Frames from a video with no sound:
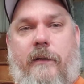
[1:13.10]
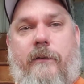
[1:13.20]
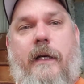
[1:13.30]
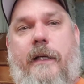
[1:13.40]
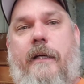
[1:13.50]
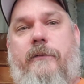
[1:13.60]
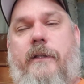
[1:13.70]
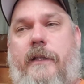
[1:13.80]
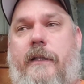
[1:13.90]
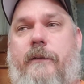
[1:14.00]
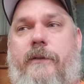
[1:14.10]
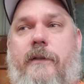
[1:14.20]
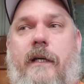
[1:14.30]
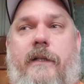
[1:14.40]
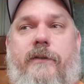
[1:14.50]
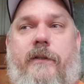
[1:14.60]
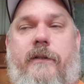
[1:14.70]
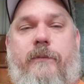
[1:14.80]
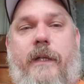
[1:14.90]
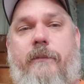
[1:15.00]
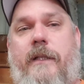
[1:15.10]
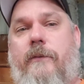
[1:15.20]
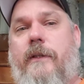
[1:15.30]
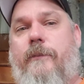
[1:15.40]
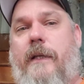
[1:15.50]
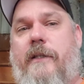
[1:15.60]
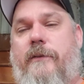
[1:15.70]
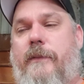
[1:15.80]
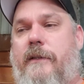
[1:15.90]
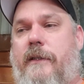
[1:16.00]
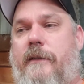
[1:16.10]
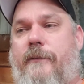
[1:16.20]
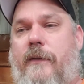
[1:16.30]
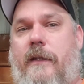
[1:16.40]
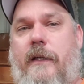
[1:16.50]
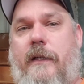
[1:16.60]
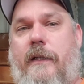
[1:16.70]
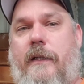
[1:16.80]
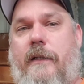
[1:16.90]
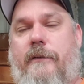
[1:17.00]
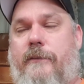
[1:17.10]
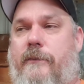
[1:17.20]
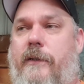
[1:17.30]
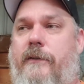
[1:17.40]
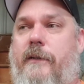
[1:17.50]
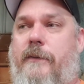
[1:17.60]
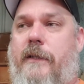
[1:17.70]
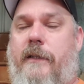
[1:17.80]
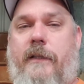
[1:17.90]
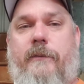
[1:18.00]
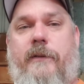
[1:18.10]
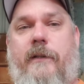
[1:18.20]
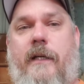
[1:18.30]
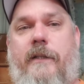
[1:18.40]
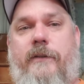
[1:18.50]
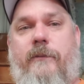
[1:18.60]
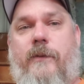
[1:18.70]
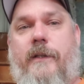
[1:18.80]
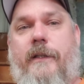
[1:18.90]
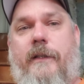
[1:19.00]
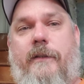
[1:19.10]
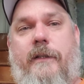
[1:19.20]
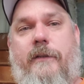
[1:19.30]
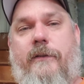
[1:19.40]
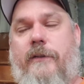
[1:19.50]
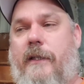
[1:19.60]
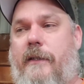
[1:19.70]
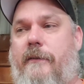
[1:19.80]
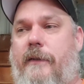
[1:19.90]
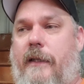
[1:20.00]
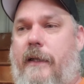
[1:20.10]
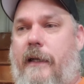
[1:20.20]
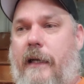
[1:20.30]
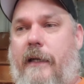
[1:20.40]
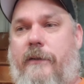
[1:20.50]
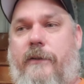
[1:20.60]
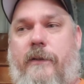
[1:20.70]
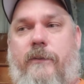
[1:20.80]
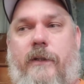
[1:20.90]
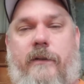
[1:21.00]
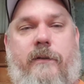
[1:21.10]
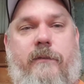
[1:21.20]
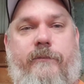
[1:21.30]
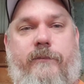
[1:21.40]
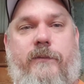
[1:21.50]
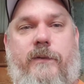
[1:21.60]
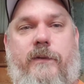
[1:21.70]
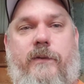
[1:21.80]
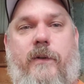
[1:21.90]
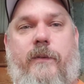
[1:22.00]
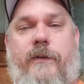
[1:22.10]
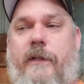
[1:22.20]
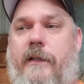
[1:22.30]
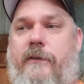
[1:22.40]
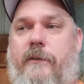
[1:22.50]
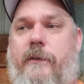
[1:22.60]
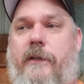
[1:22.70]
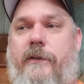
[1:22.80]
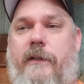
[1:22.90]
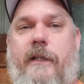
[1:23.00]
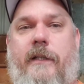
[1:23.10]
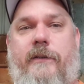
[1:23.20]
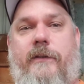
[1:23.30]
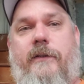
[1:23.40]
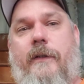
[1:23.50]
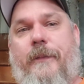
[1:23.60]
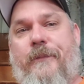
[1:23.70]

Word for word: right now, I'm cleaning up the garage, so this may be a real possibility. And uh, reason I'm cleaning up the garage and working on it instead of out doing what normal things that Rusty does is